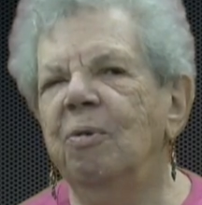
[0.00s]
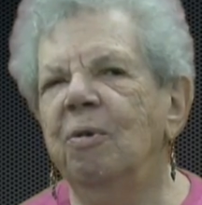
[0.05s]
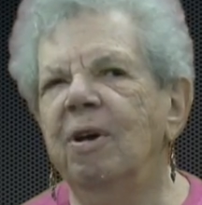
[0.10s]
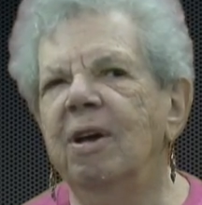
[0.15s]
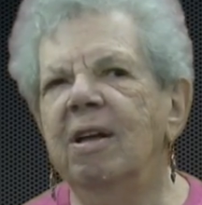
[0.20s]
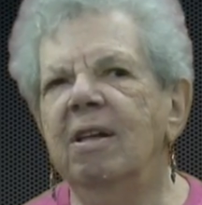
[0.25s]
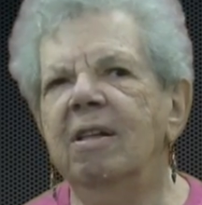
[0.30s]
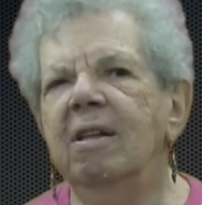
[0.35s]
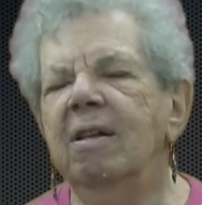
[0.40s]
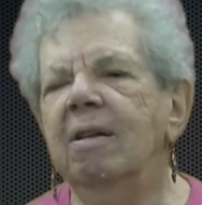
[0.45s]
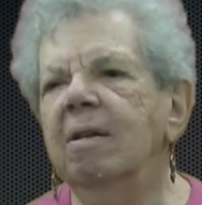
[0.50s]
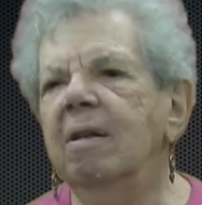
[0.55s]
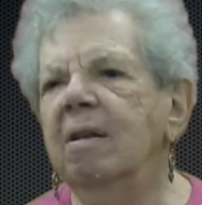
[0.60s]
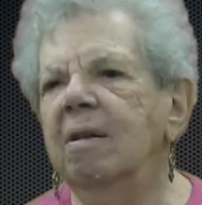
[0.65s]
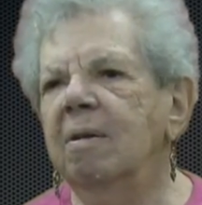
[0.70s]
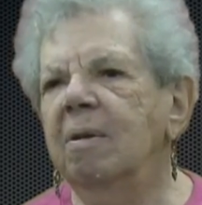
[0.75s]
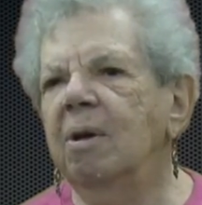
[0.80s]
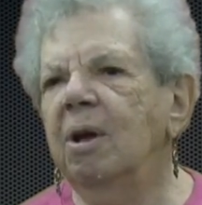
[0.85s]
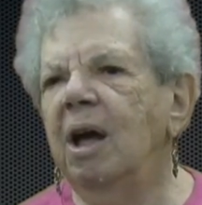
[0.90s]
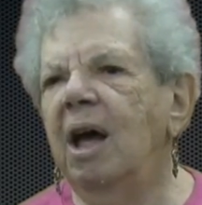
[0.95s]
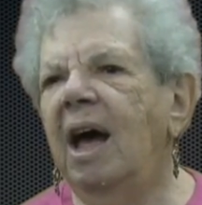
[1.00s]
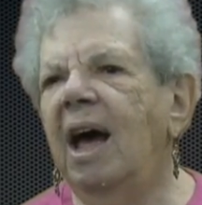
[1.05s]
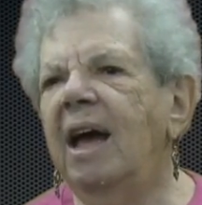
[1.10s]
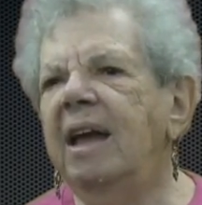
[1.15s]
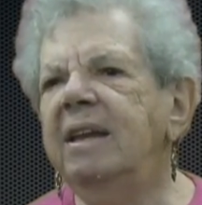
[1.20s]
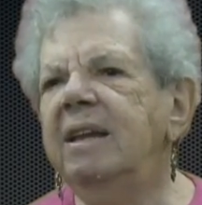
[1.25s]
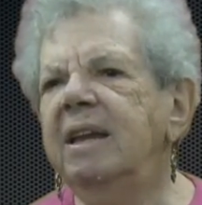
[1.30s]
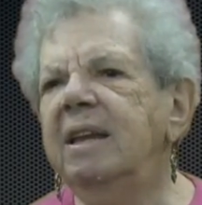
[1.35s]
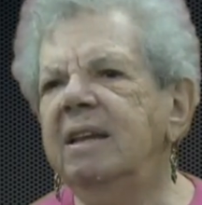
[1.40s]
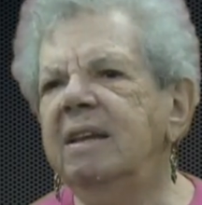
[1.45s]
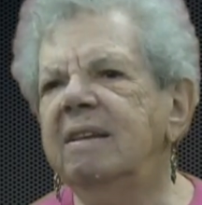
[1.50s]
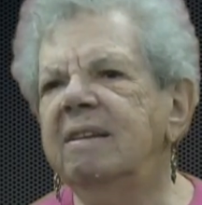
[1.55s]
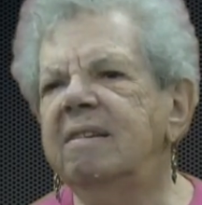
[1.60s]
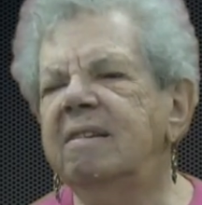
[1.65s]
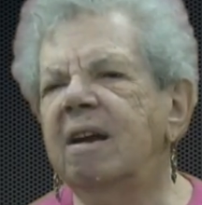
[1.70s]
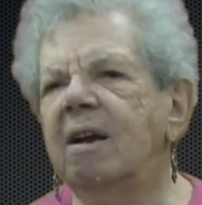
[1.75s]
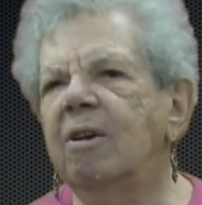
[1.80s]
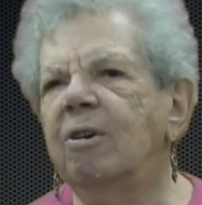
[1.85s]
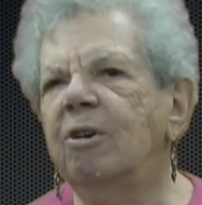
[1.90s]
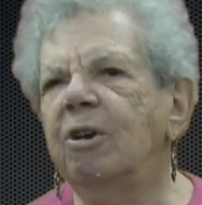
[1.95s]
Well, I didn't
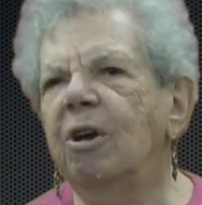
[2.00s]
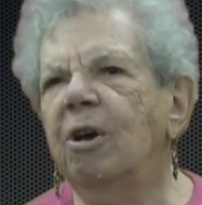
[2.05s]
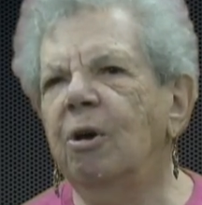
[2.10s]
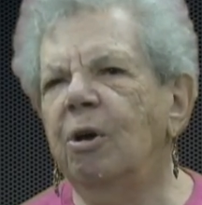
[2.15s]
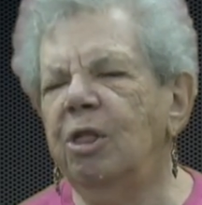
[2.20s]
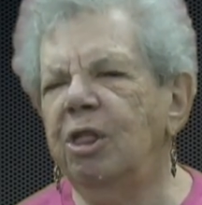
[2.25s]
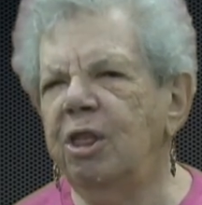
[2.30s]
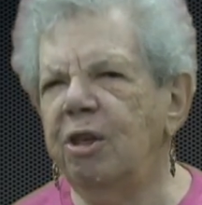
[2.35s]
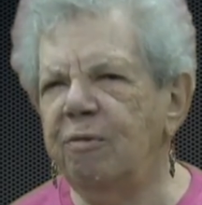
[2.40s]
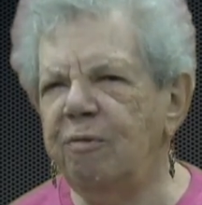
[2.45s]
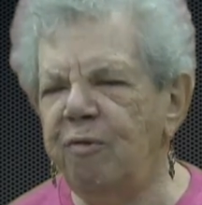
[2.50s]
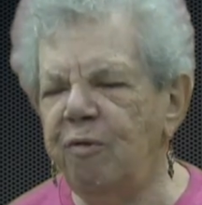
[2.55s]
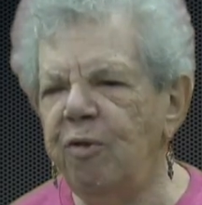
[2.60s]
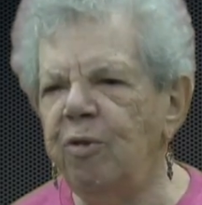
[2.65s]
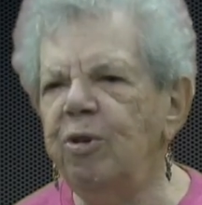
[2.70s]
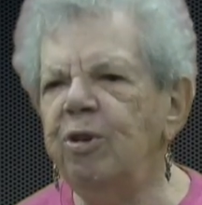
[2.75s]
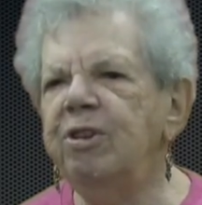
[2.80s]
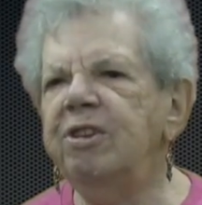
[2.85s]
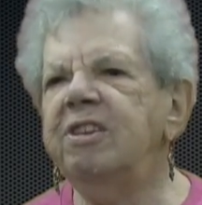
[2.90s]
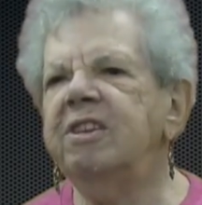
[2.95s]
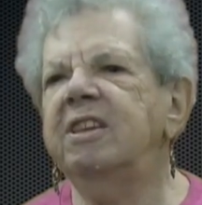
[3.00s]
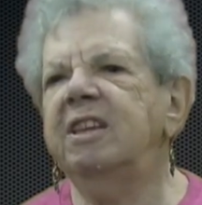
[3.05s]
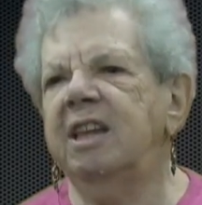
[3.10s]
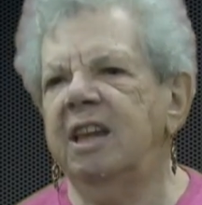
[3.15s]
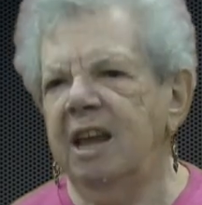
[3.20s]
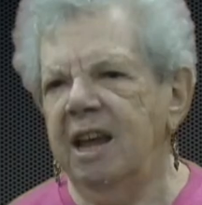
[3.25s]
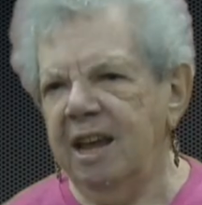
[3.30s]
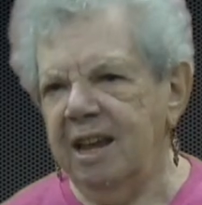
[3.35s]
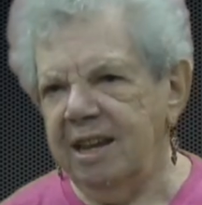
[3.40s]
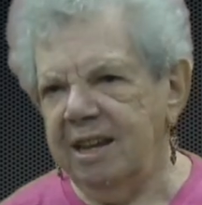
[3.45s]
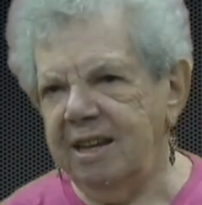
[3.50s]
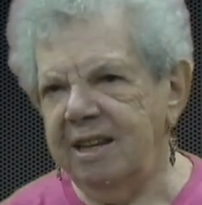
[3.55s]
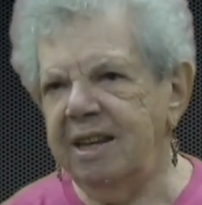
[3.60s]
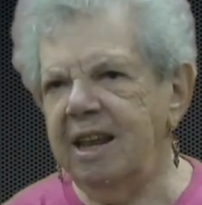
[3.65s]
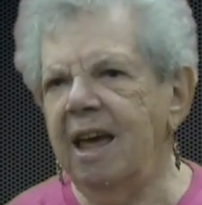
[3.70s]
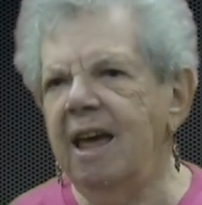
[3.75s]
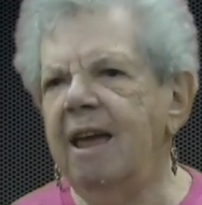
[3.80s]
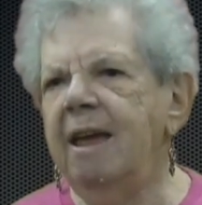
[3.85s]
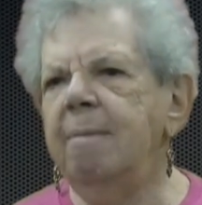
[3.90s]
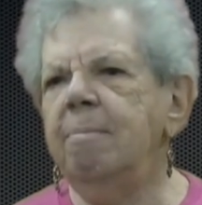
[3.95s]
start, the first
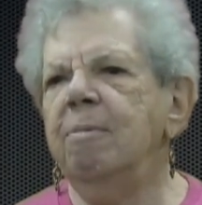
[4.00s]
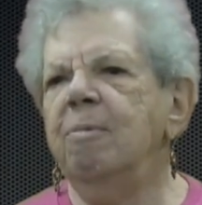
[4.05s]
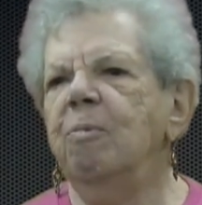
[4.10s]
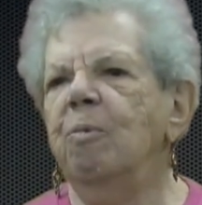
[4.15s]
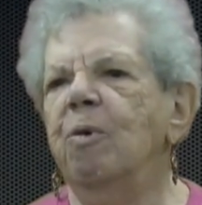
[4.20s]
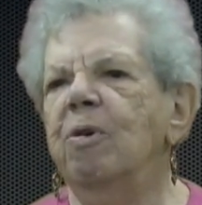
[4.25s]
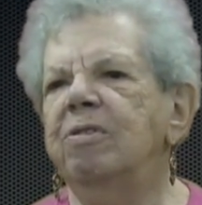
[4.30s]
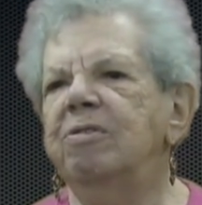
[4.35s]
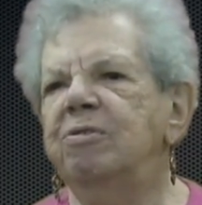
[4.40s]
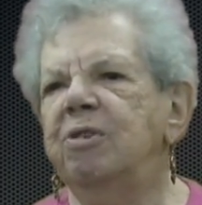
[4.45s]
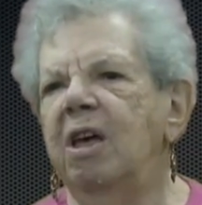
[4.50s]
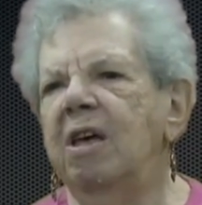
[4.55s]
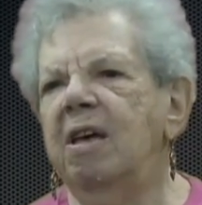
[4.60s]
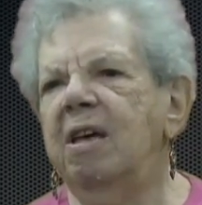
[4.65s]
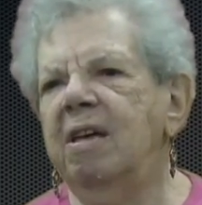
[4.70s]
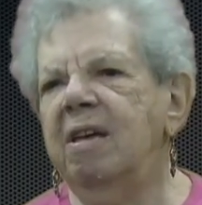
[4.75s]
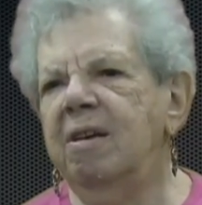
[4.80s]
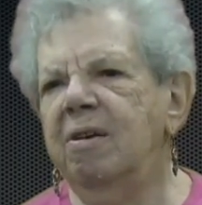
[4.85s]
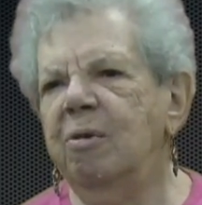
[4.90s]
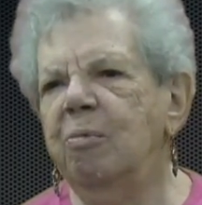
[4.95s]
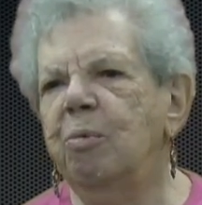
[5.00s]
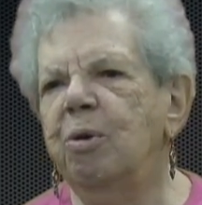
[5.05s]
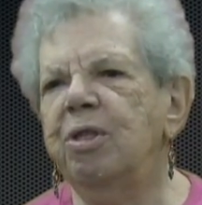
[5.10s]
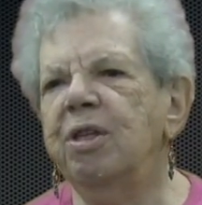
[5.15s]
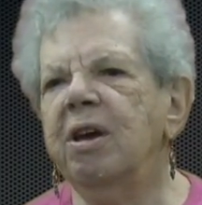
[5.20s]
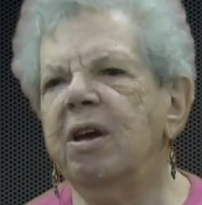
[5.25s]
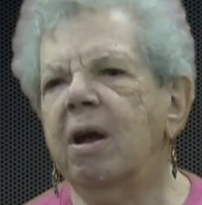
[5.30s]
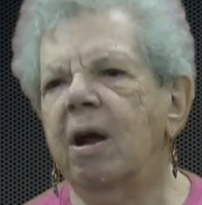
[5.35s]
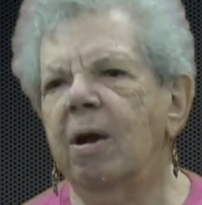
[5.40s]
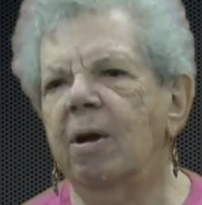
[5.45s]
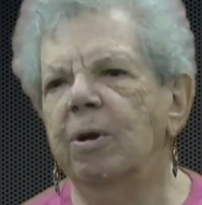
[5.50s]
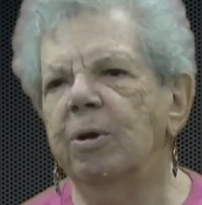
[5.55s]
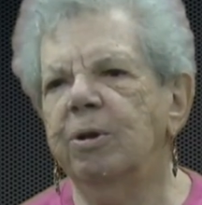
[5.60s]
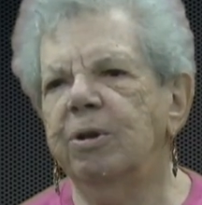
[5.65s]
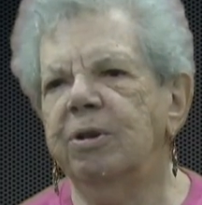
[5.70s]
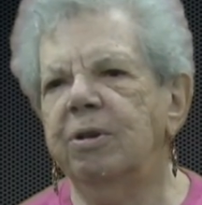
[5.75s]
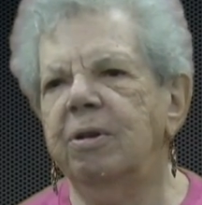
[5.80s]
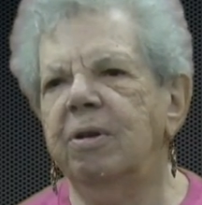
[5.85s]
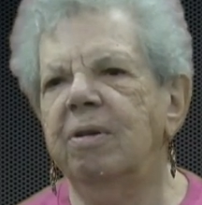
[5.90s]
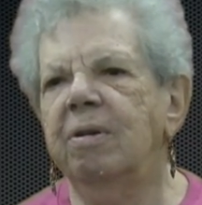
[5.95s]
time was with a cart.